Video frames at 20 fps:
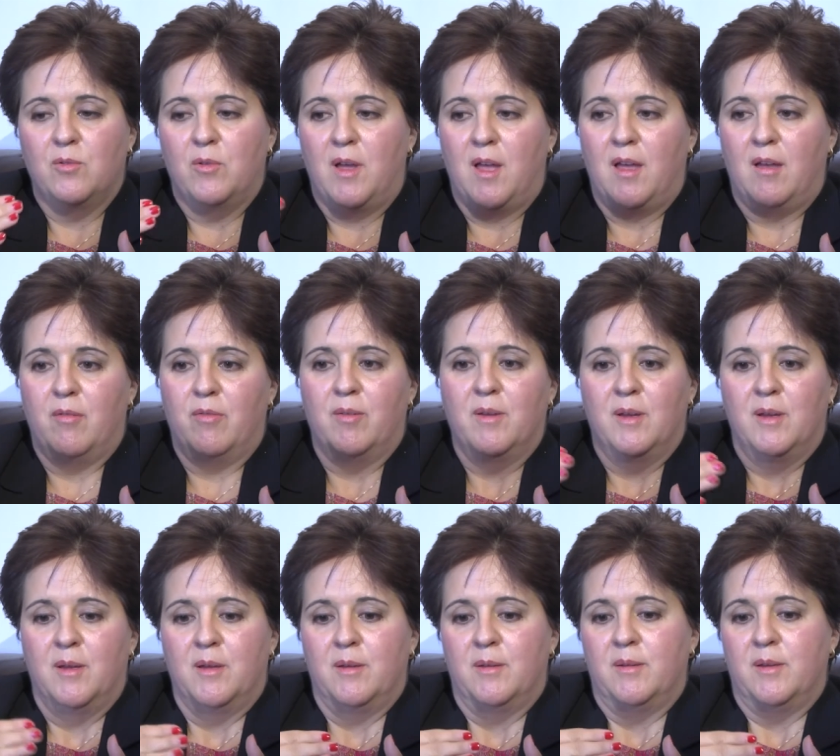to have
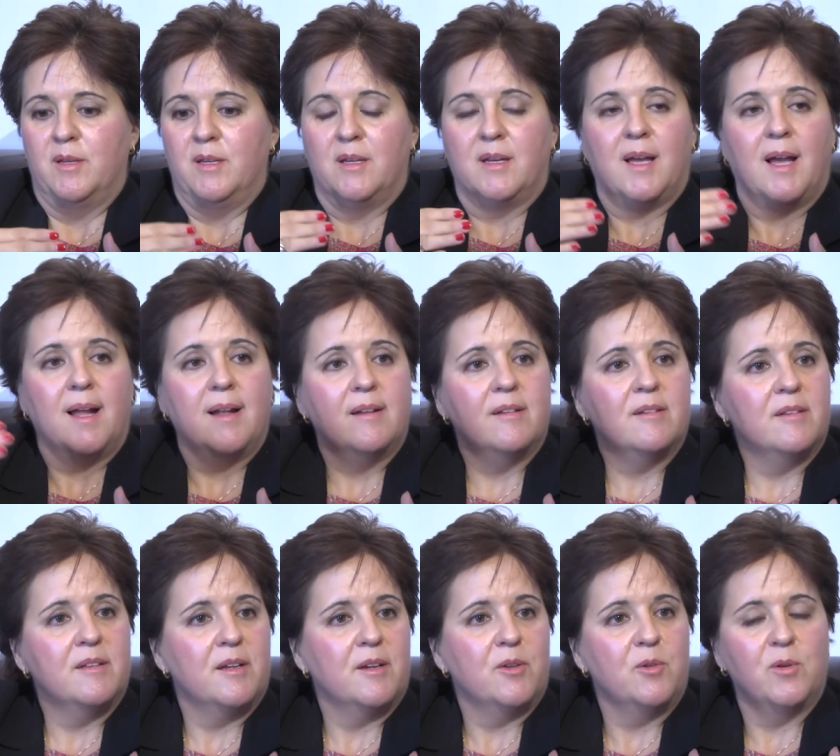a
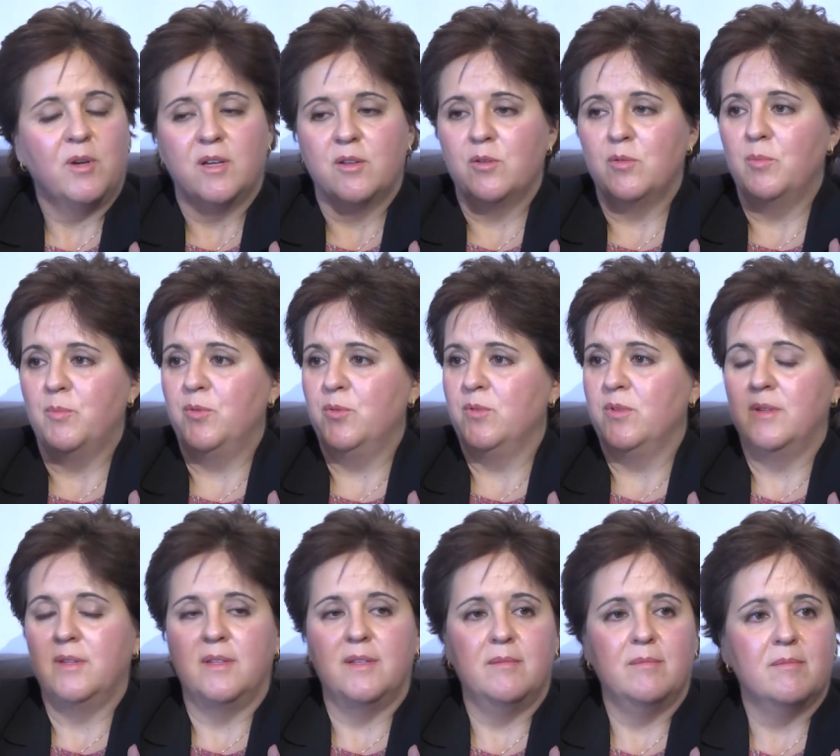calendar. You had to put
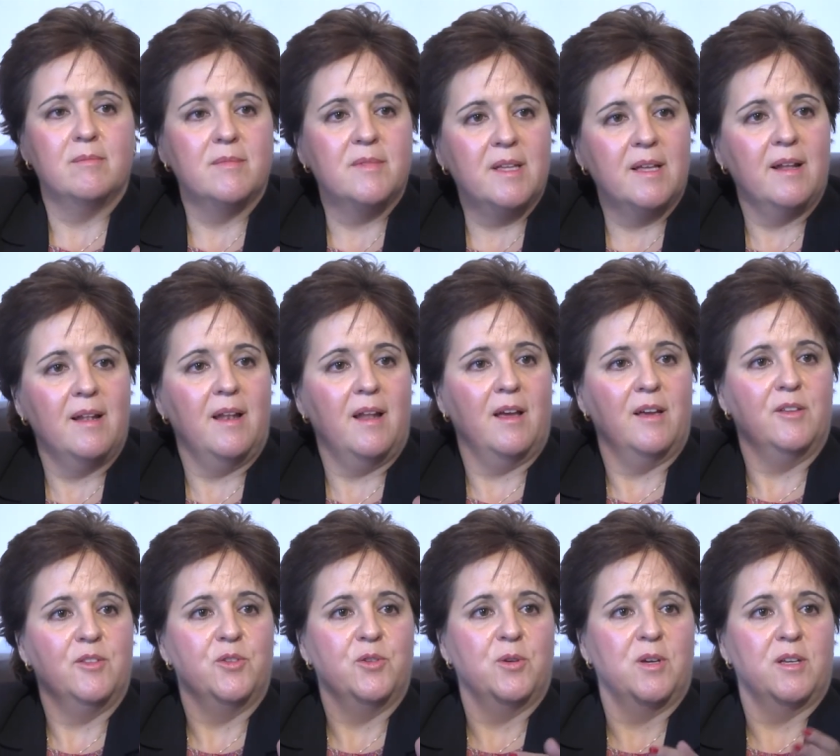
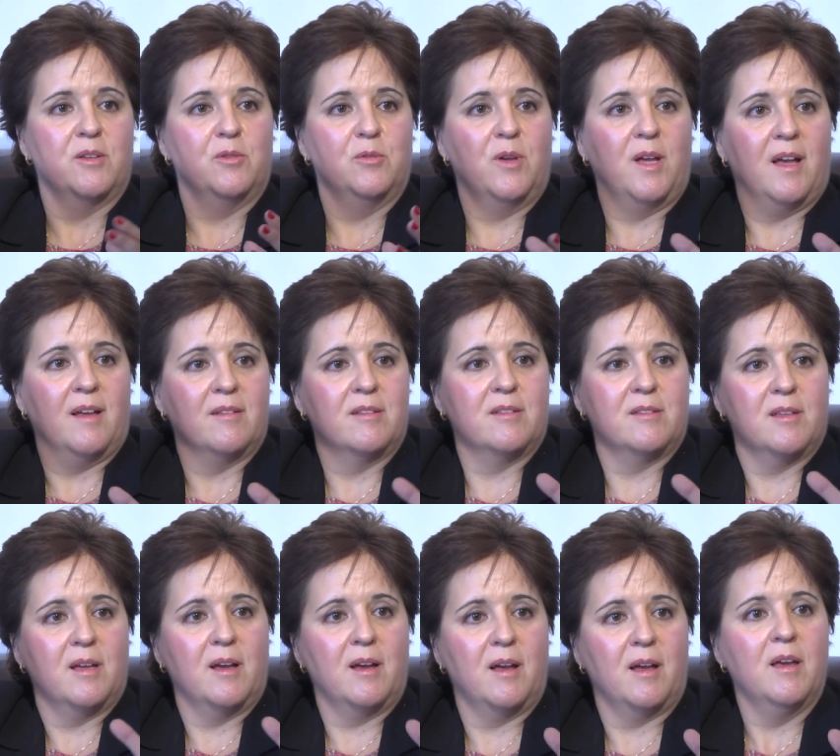deadlines. You had to have
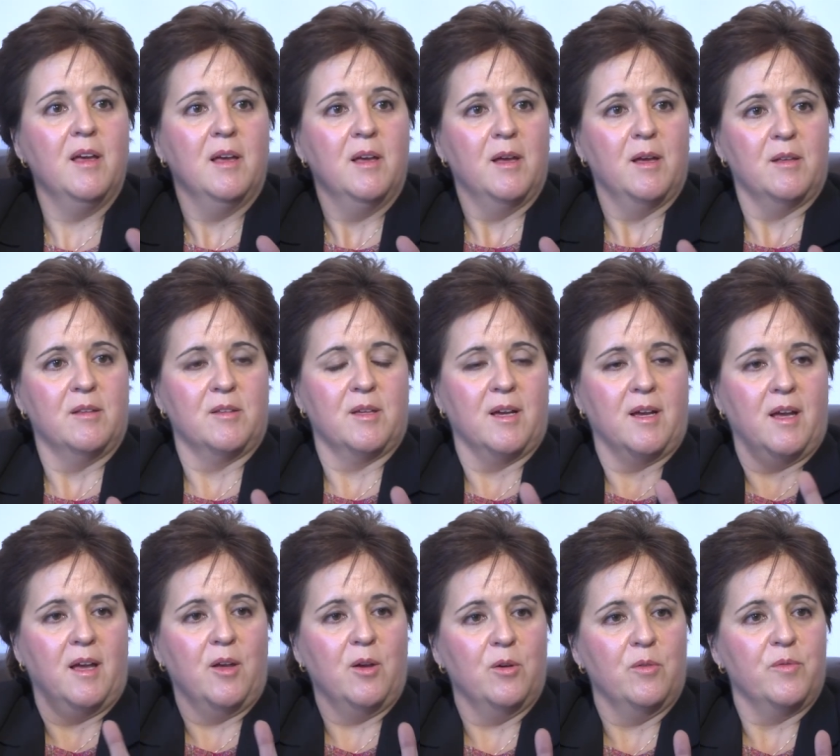some
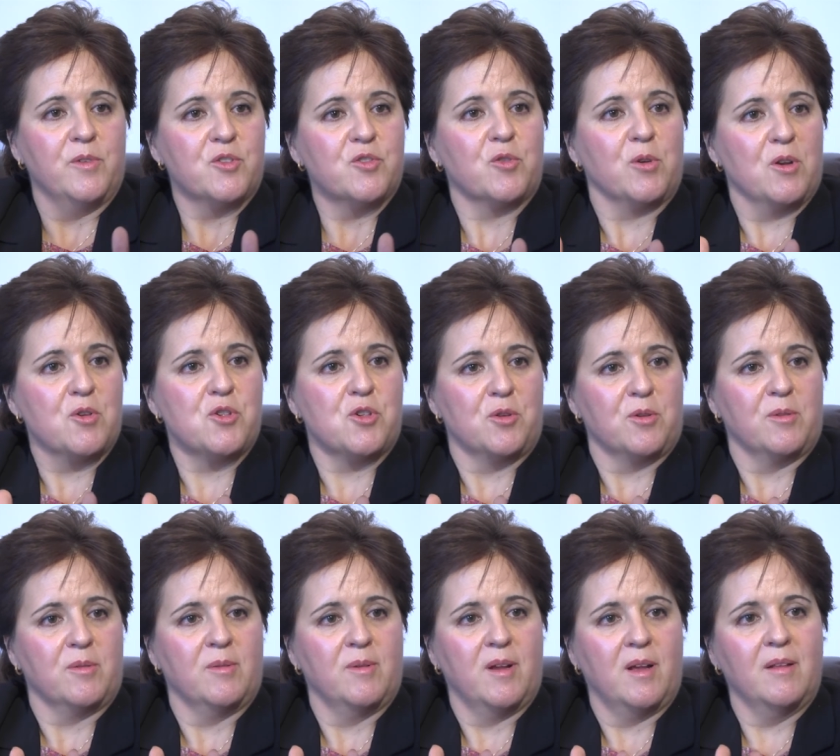kind of
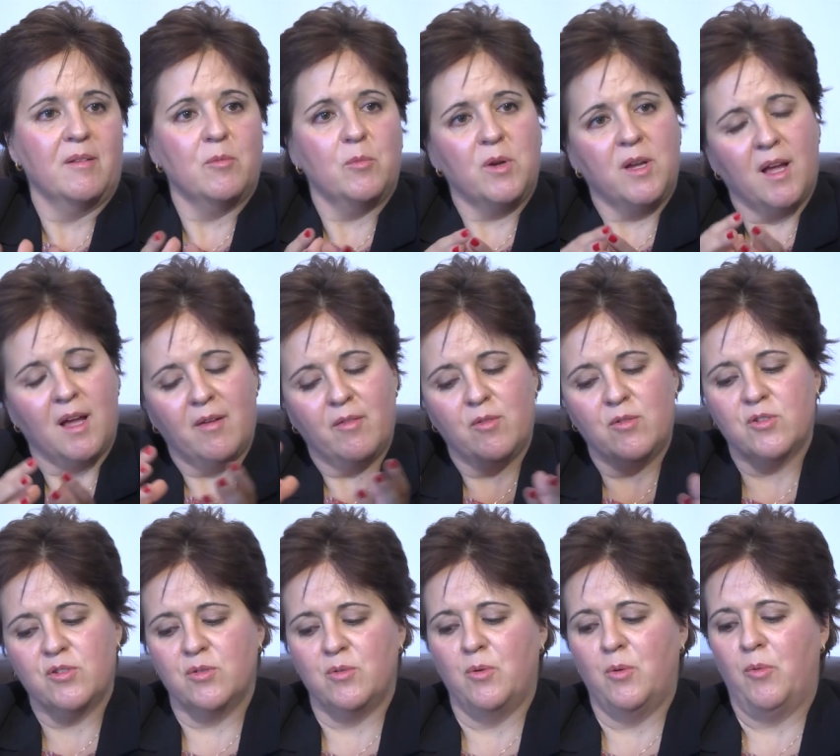structure. And we have
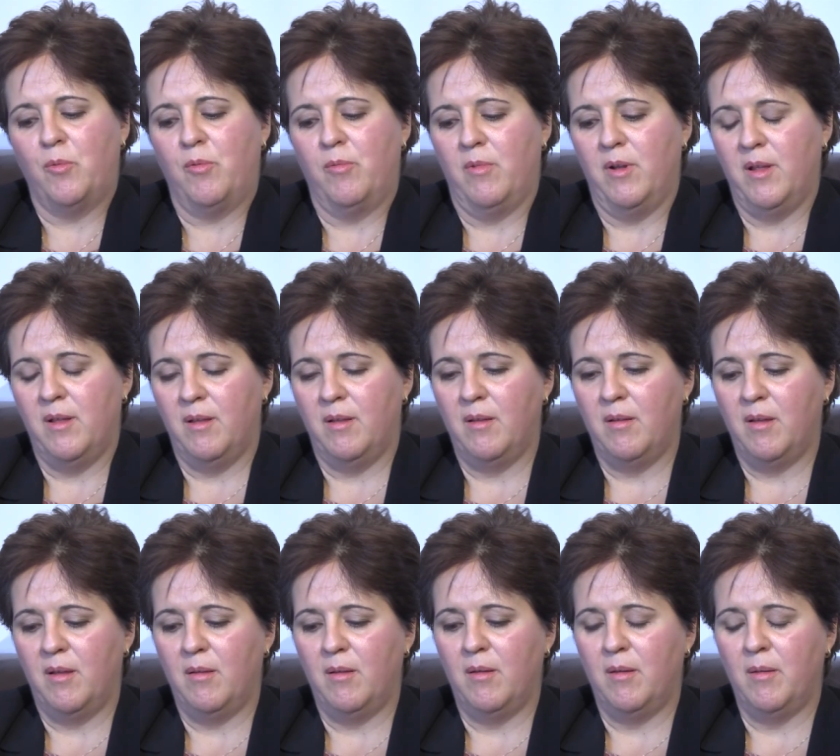also
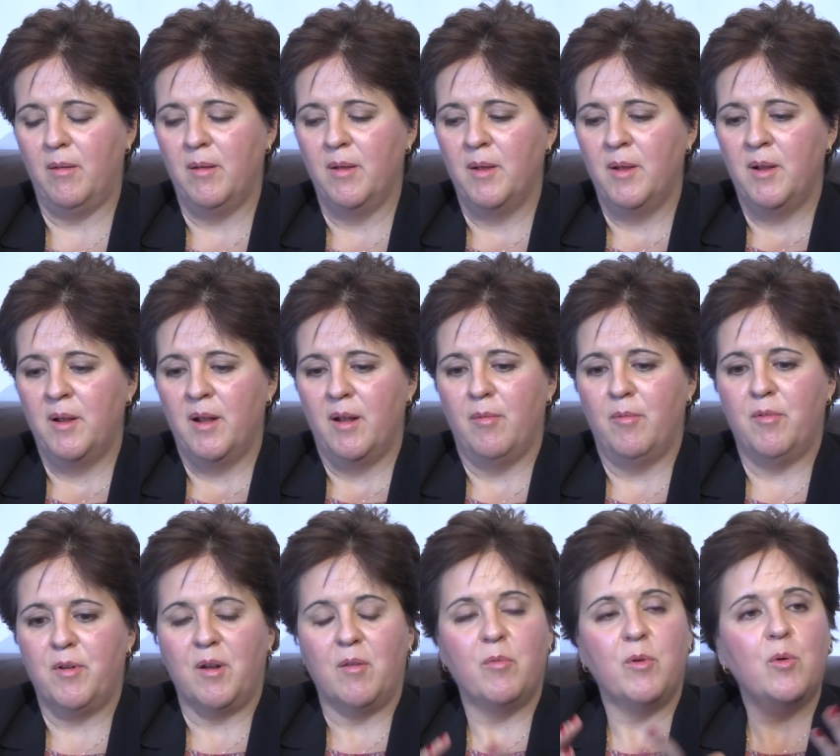a
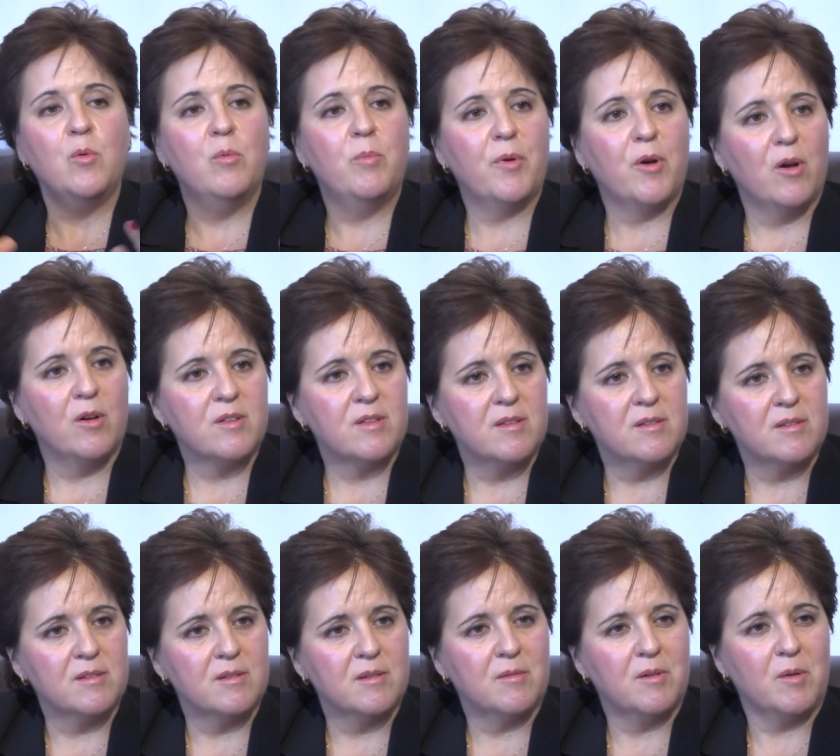review
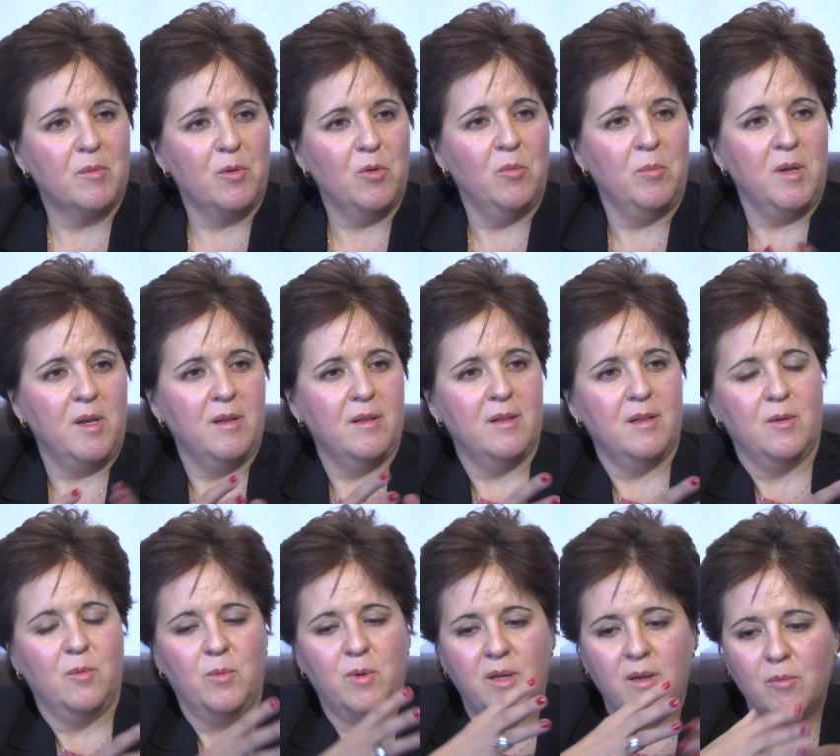process. Review meaning
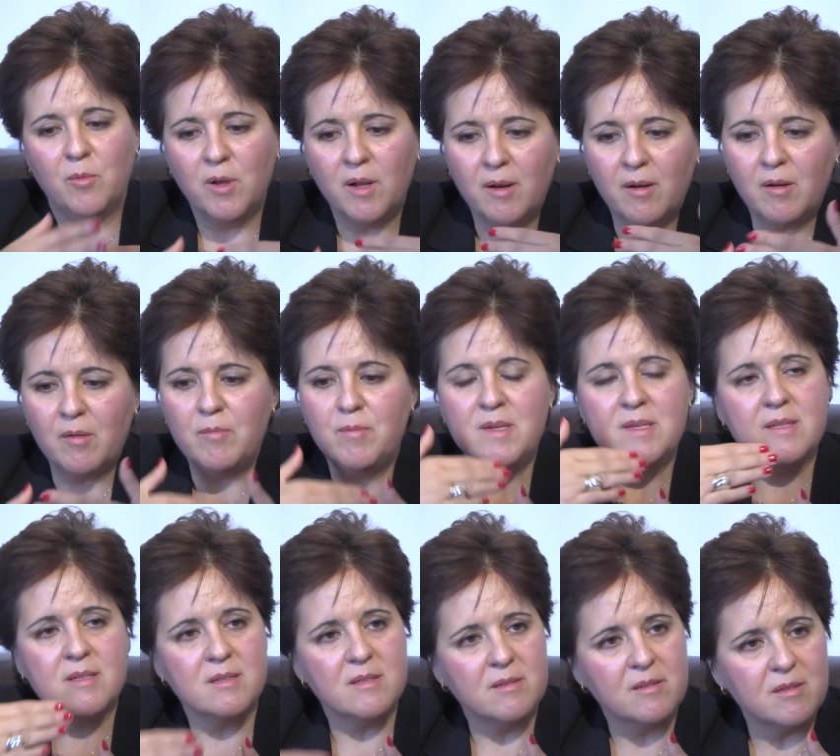that we
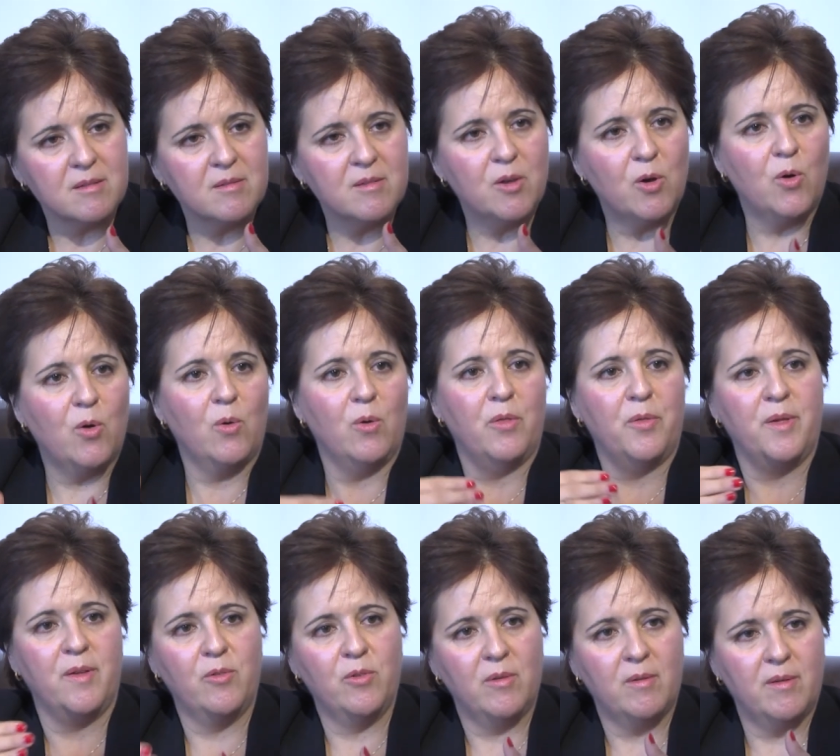revisit the whole
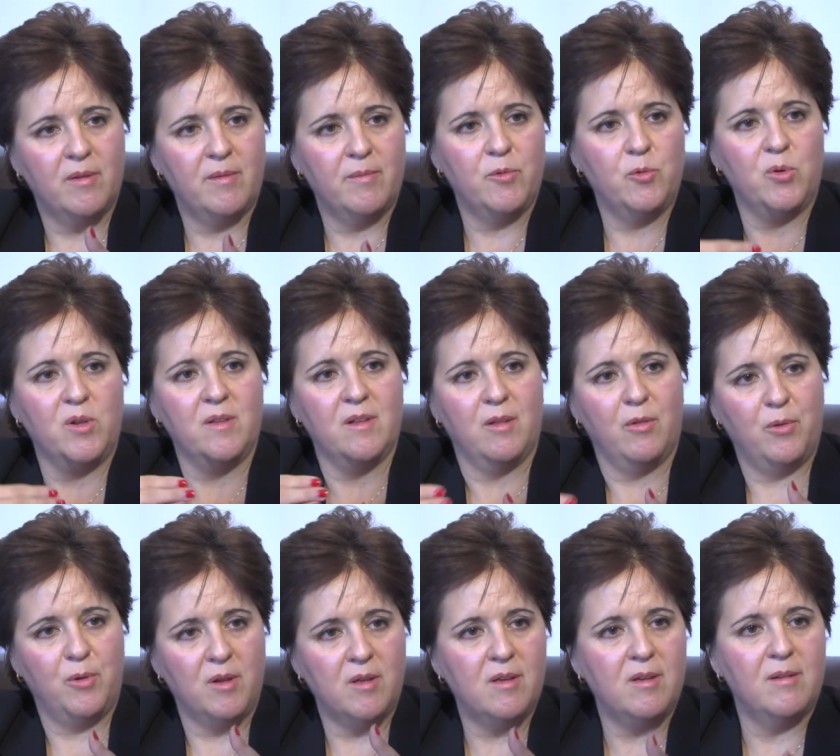thing during the
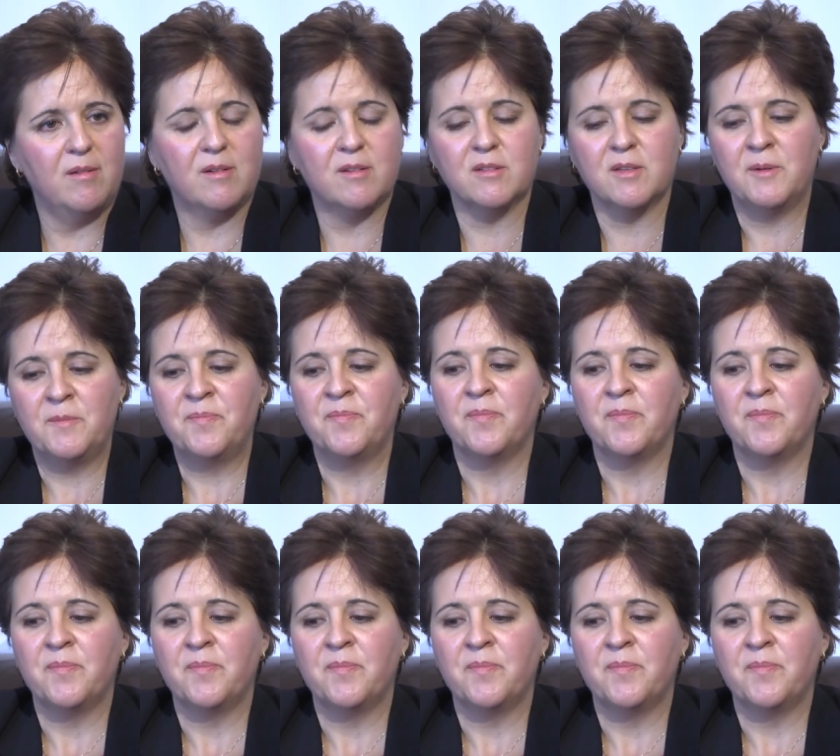3 years,